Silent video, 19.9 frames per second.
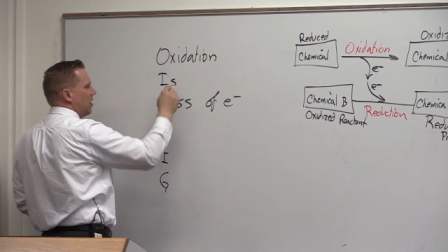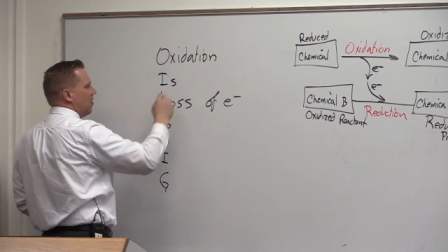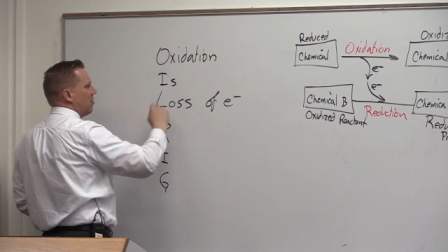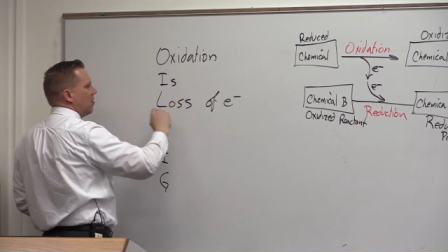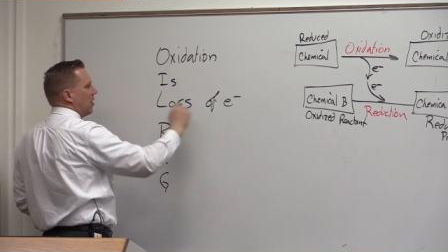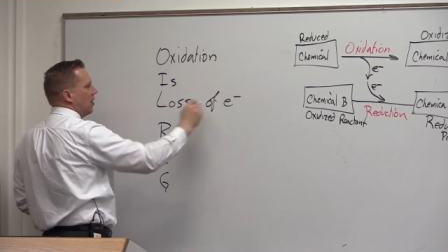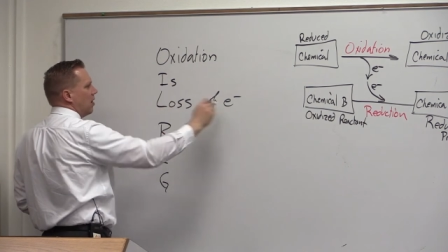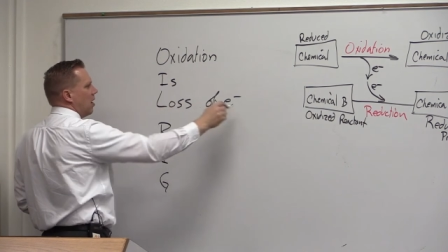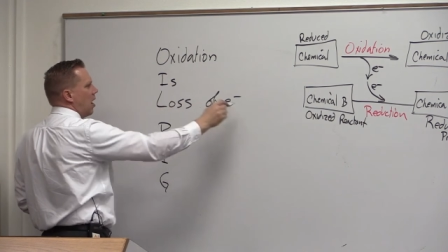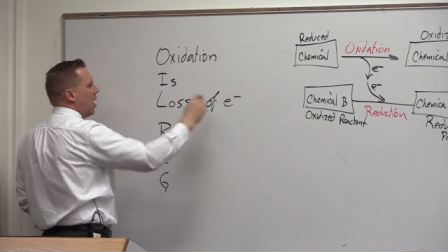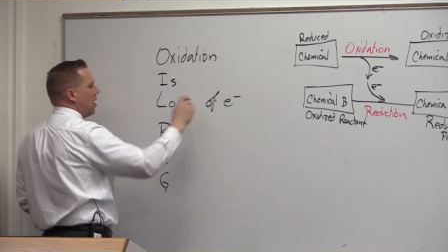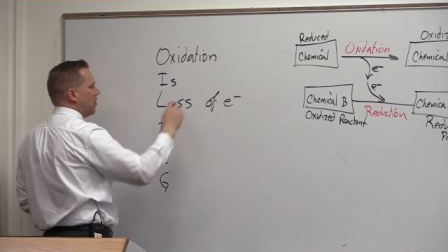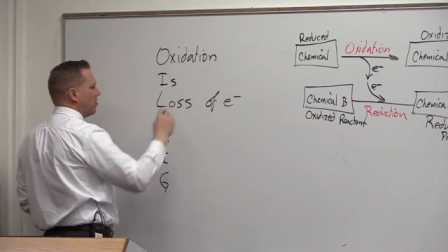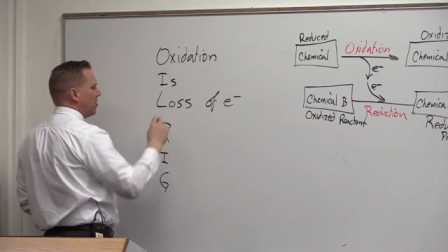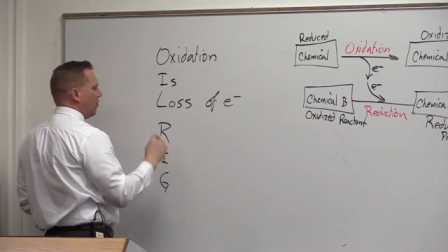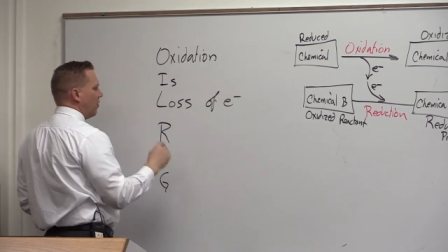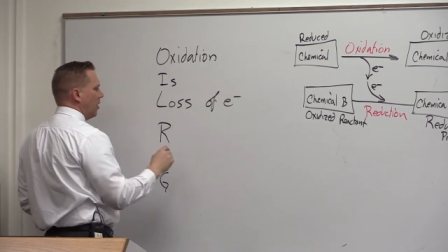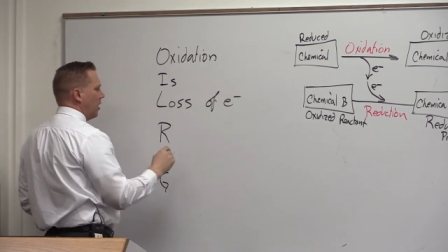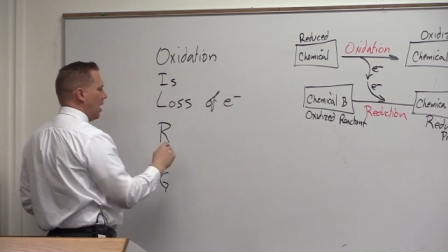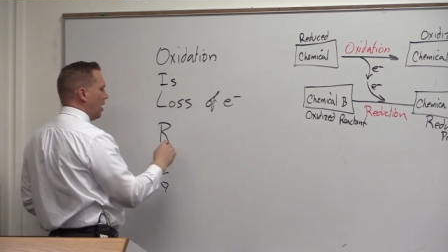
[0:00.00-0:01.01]
is the loss
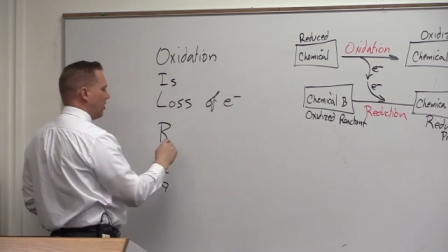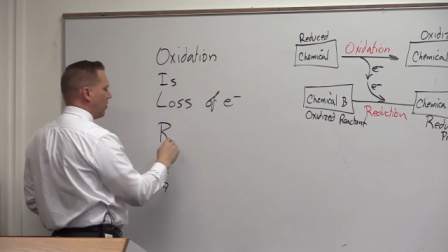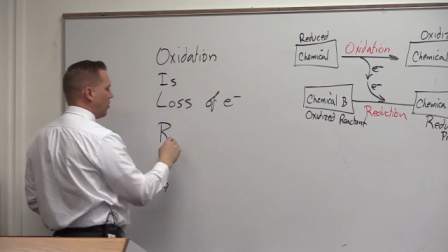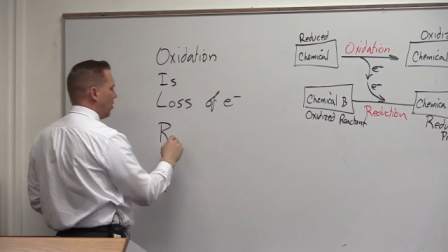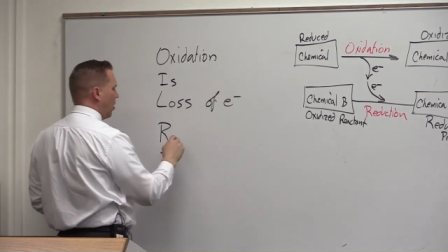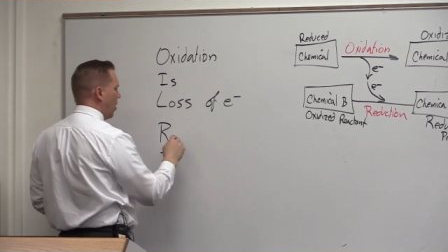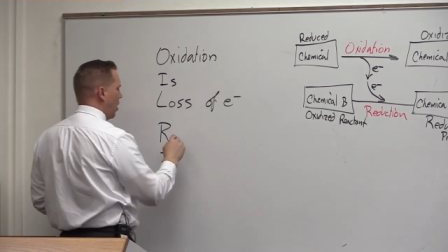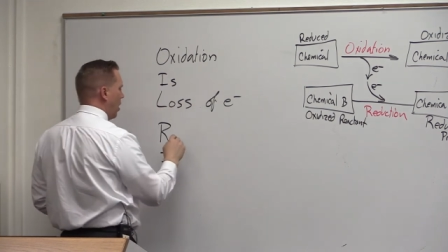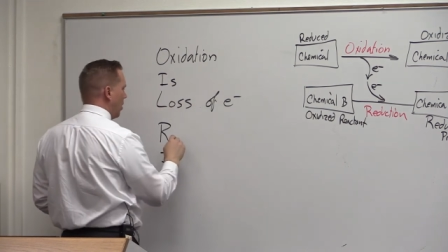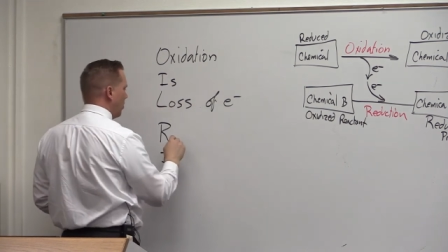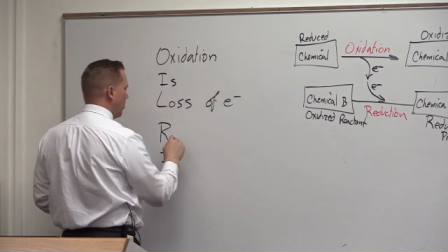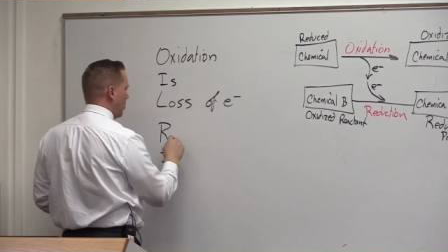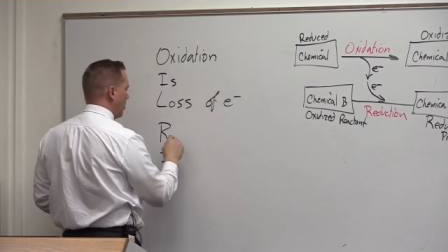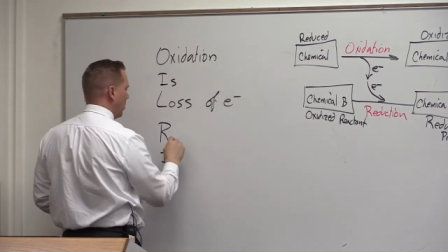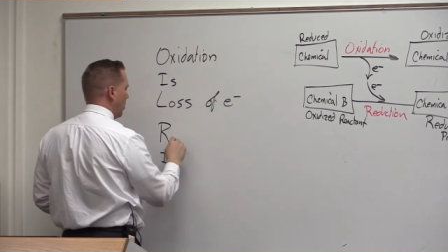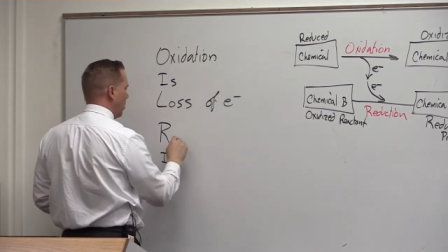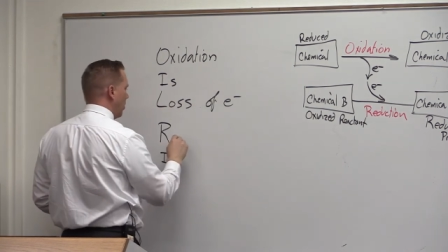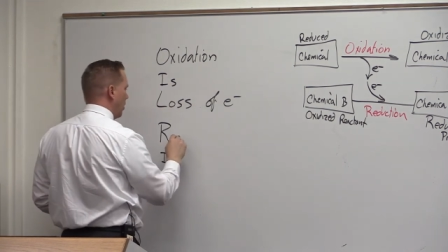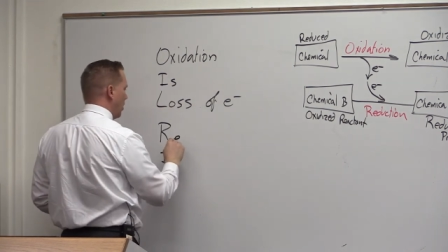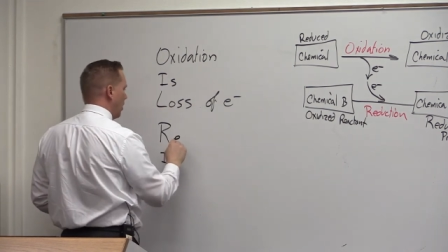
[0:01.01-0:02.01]
of electrons